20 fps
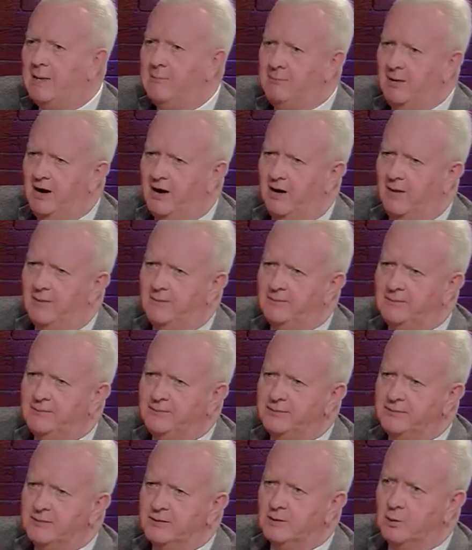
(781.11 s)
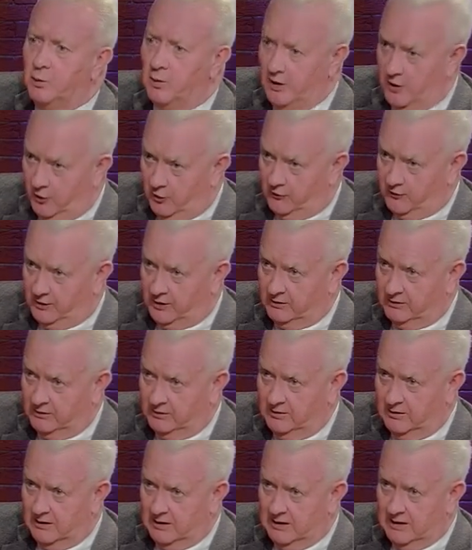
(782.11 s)
bill went over,
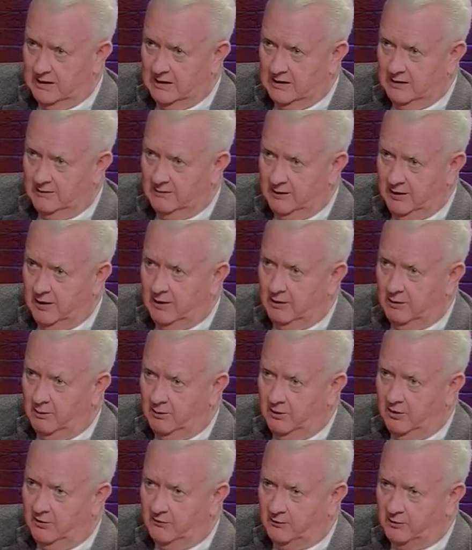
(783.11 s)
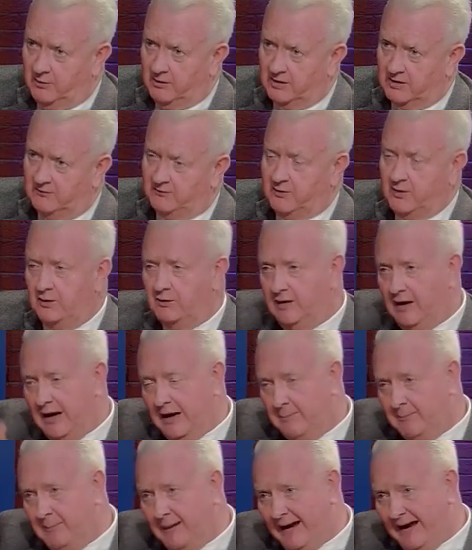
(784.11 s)
it went over with the vote.
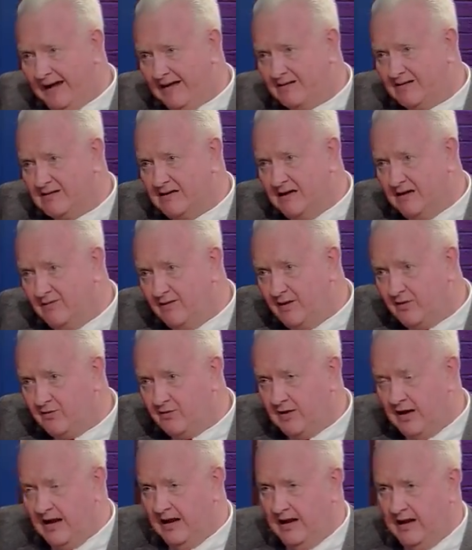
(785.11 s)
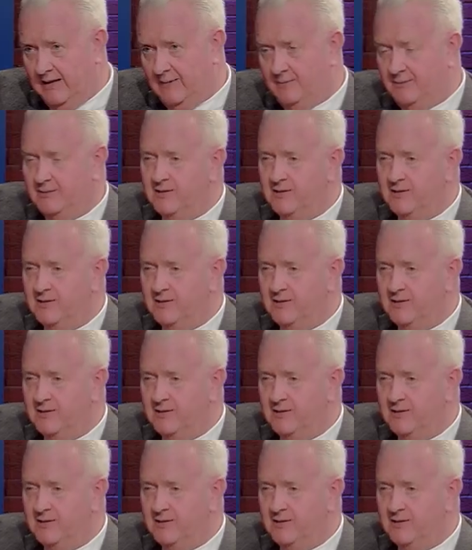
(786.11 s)
It passed in the Senate.